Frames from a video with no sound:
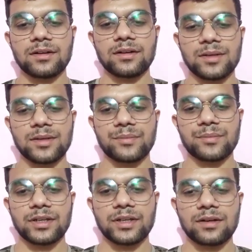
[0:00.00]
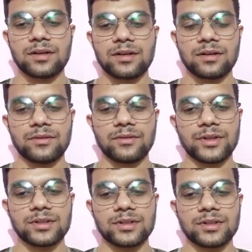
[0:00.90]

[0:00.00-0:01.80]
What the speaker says: If it is water,